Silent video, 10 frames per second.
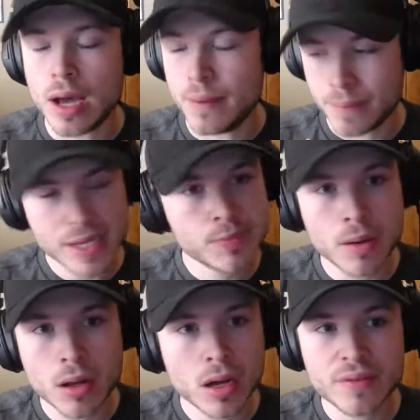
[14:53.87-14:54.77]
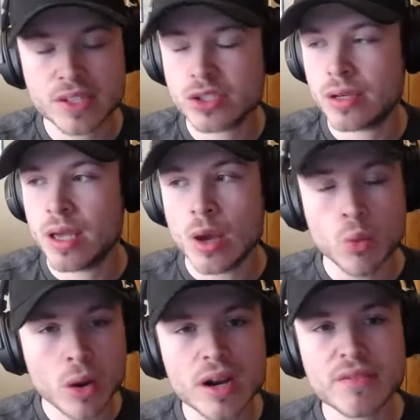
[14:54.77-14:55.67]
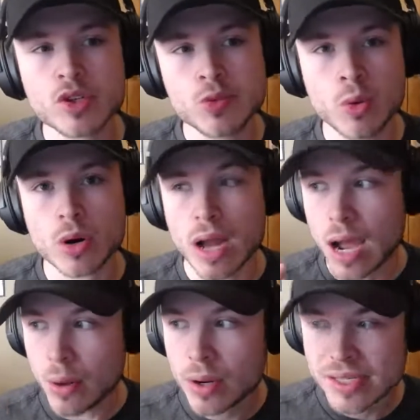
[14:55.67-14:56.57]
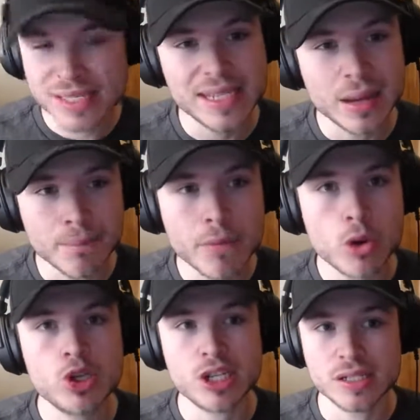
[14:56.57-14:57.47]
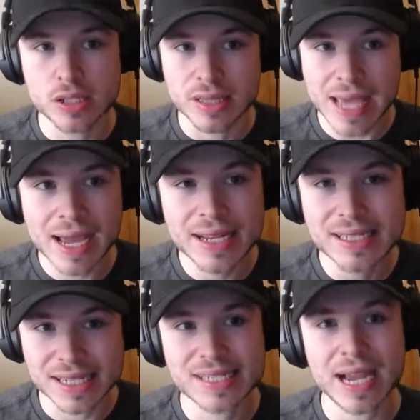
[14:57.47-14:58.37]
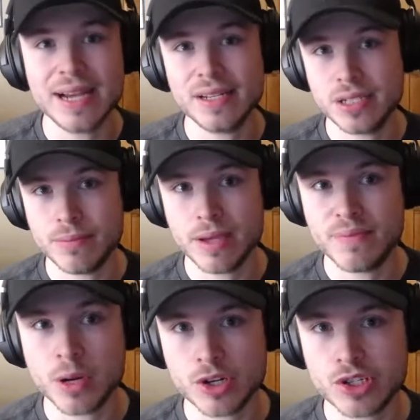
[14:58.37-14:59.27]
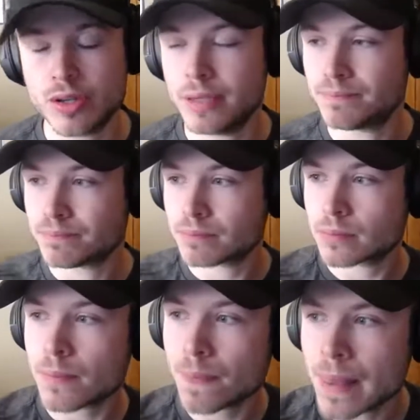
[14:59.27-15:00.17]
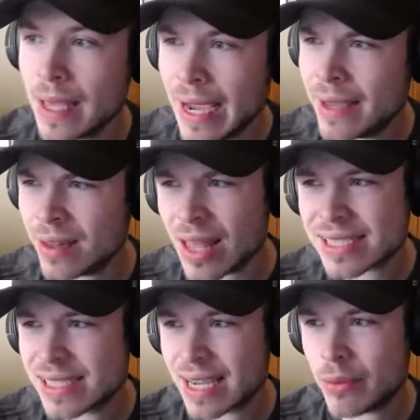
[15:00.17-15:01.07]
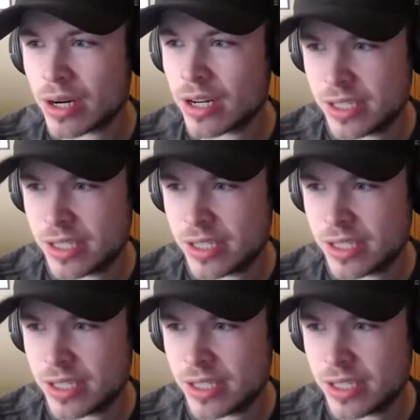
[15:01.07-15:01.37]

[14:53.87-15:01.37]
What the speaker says: baseball, obviously, whatever sport. I want to see emotions. That is exciting to me personally. And the last thing I wanted